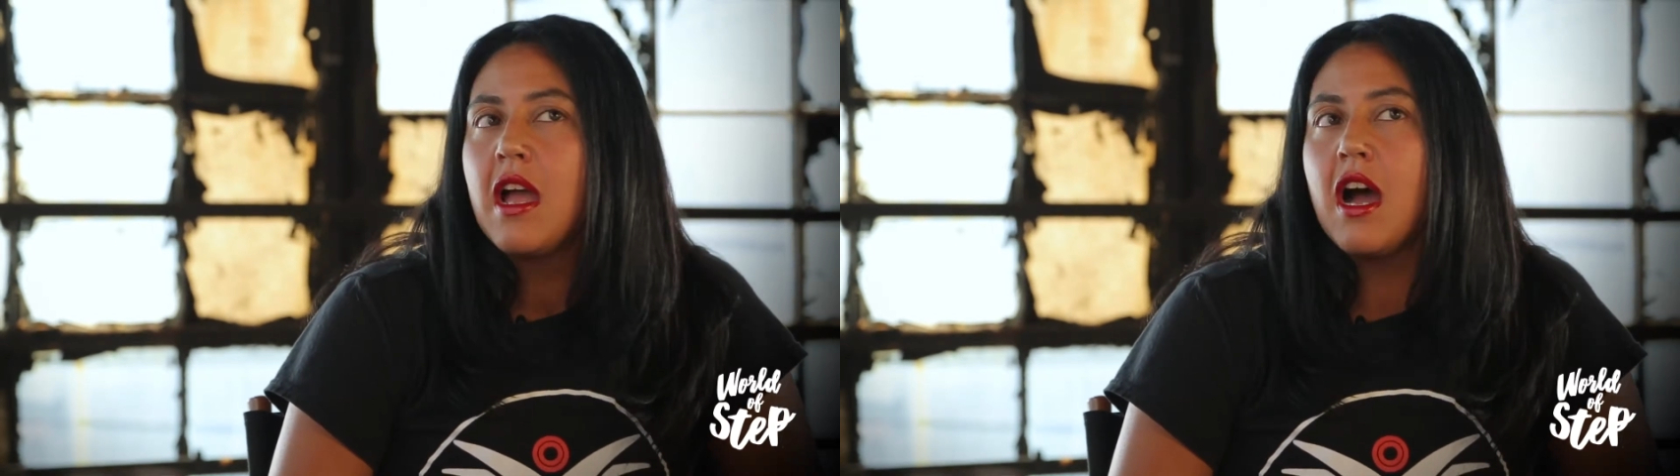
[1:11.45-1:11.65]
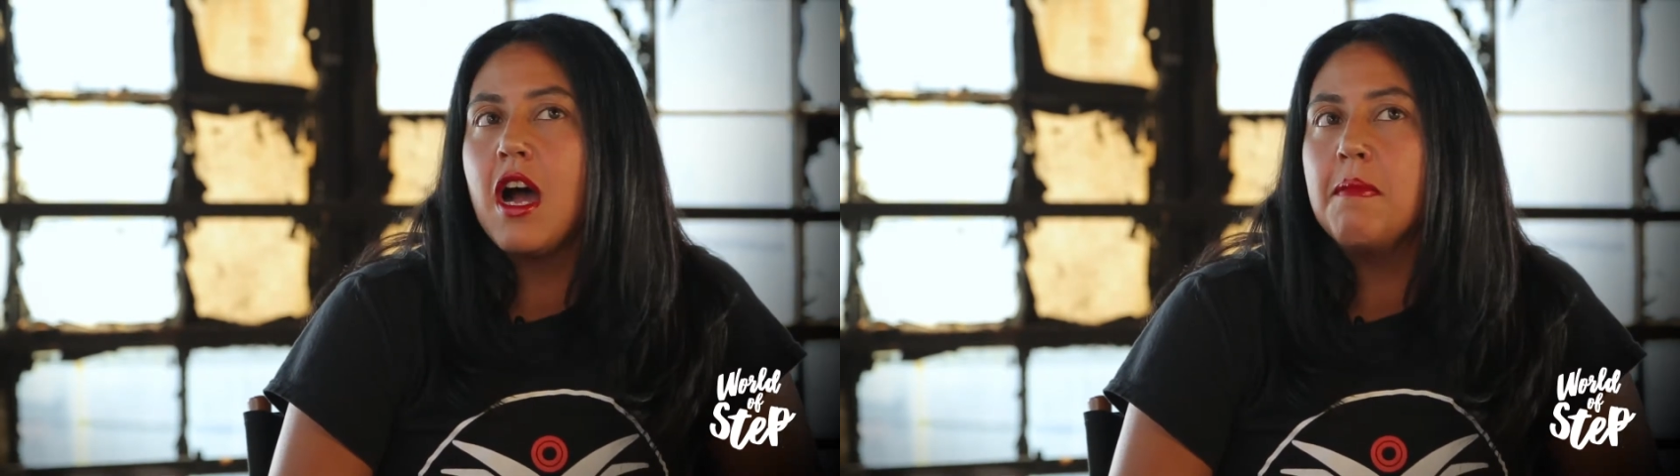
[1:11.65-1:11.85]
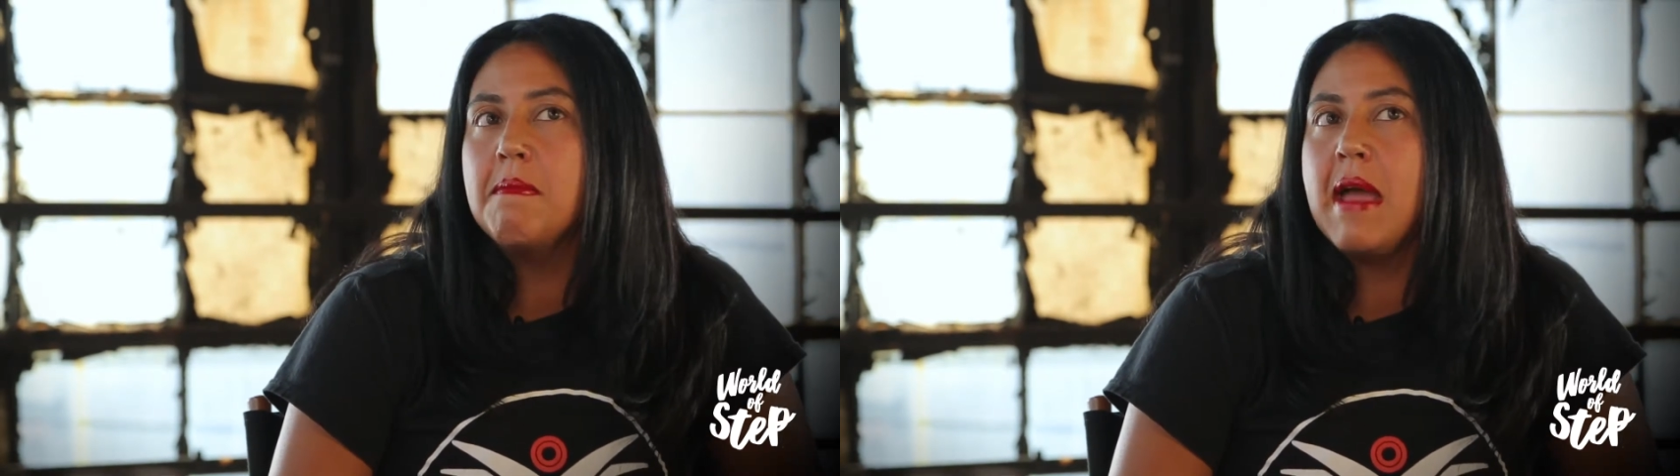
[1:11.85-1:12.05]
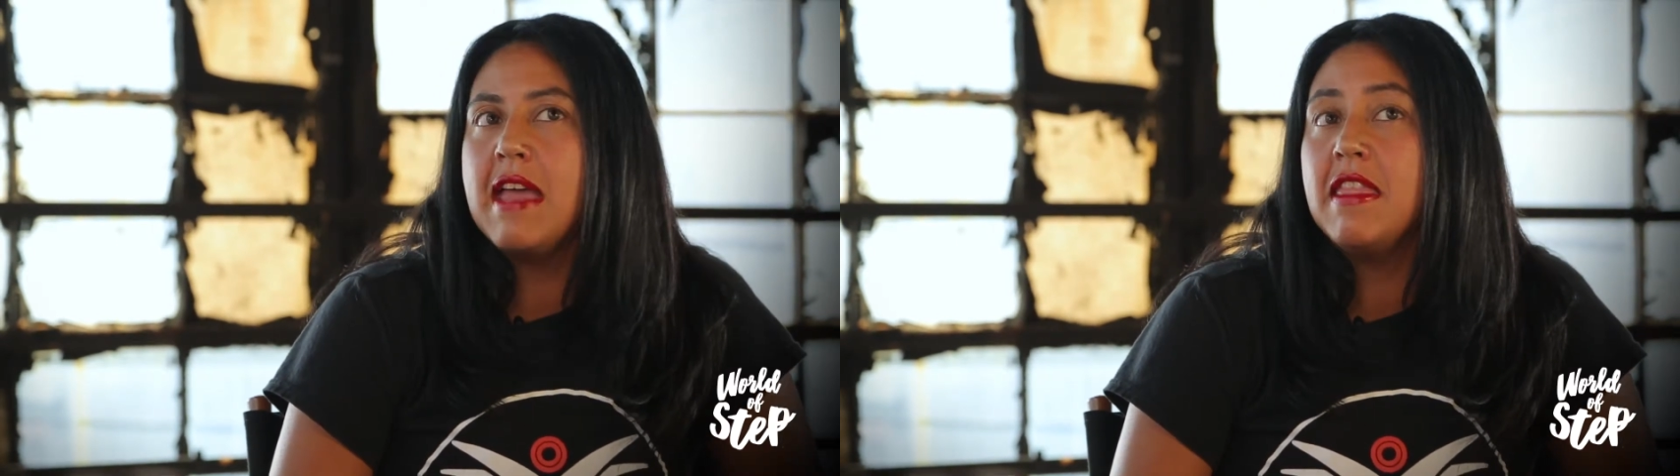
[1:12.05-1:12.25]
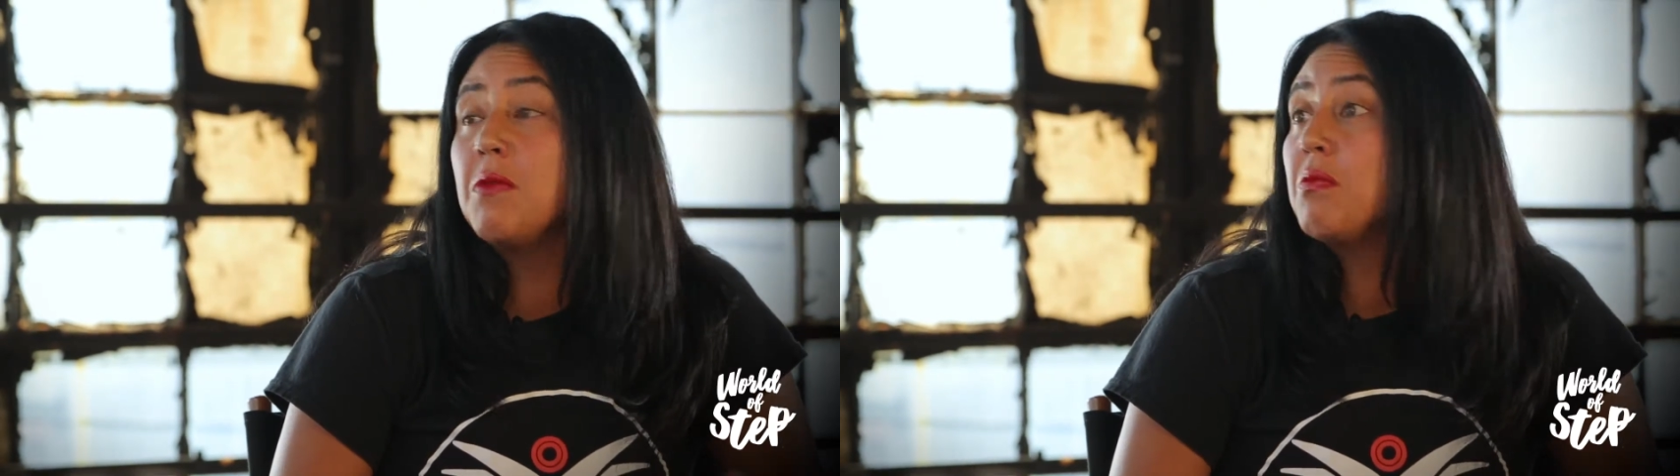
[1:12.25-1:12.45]

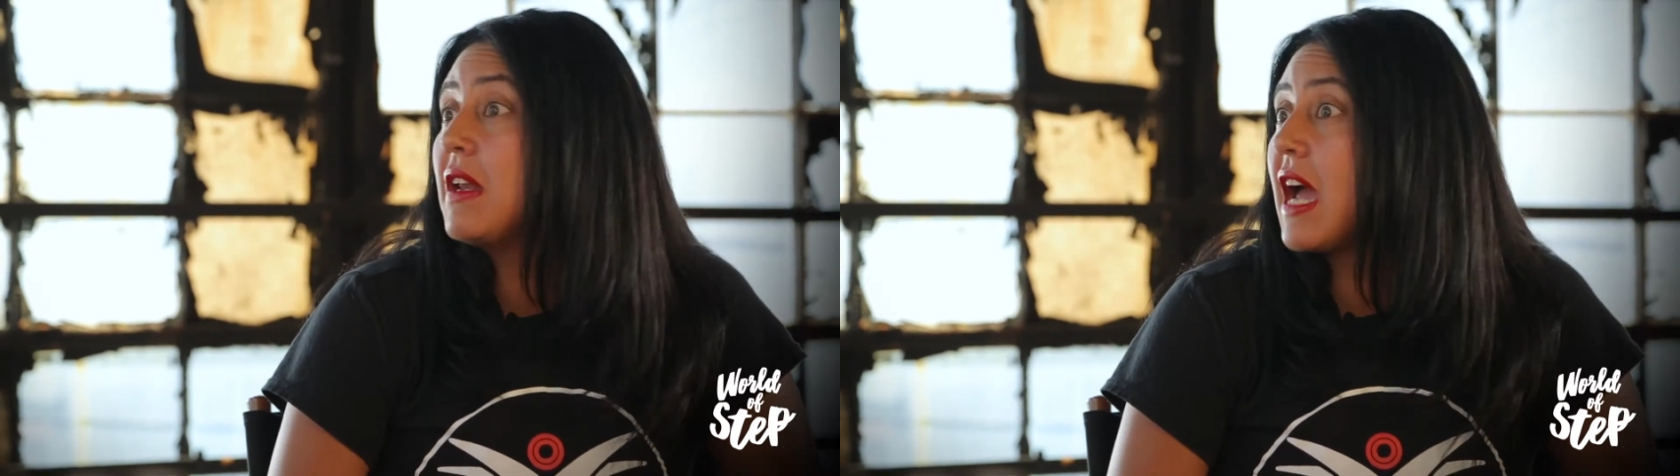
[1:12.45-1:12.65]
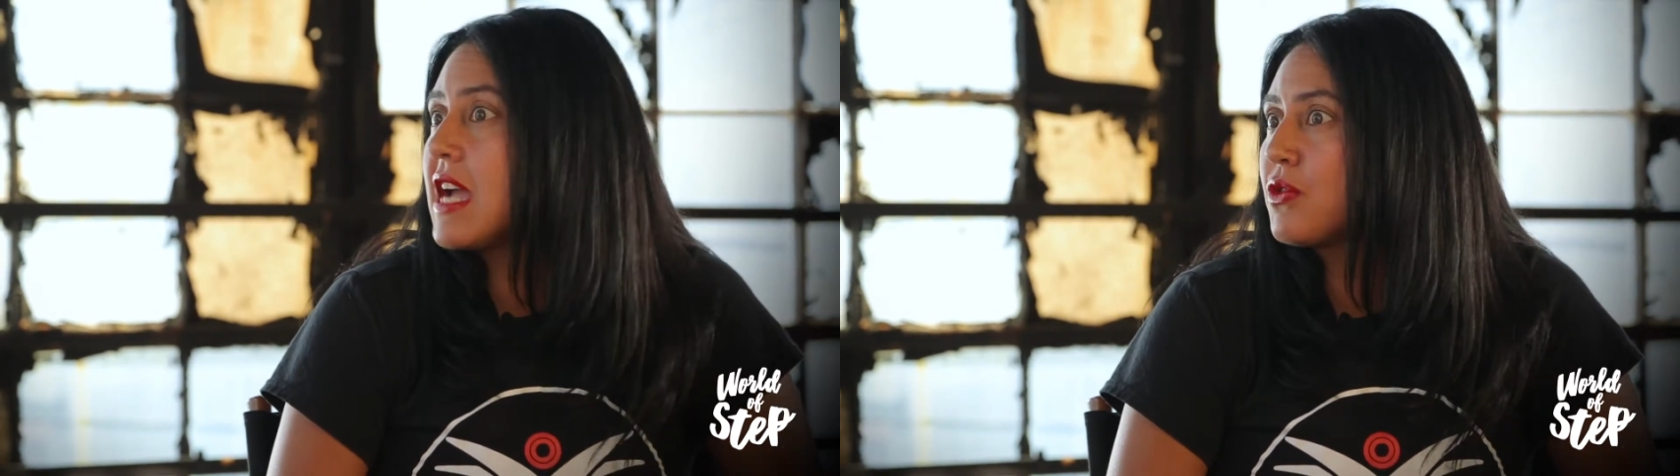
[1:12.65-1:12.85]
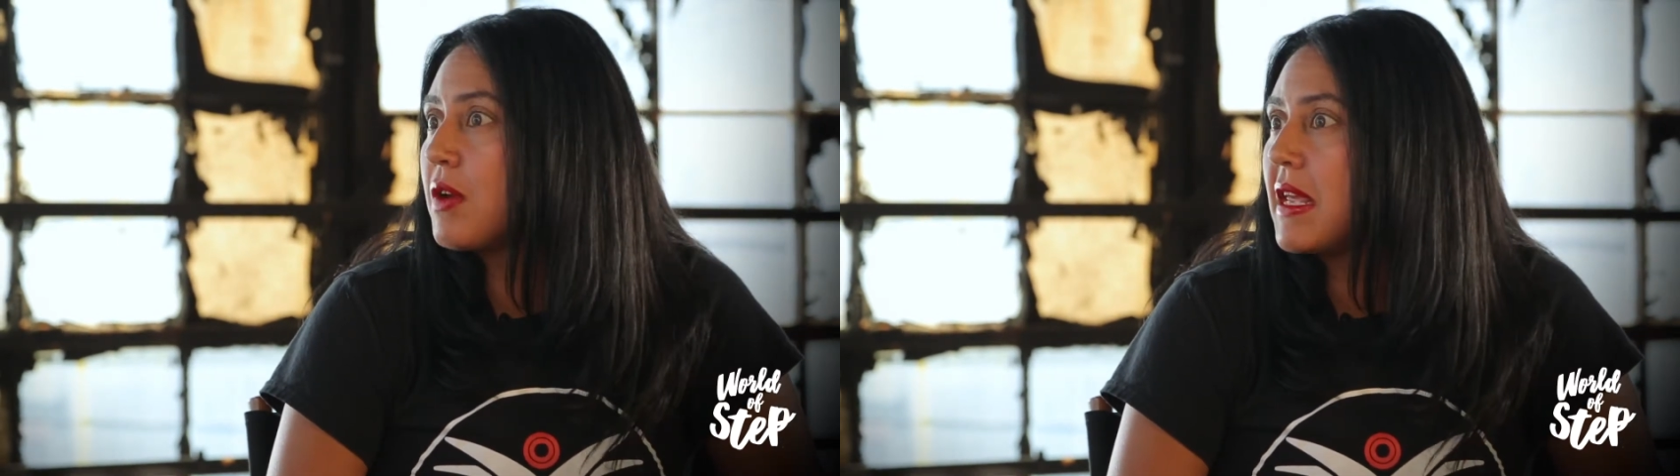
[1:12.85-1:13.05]
And then in high school,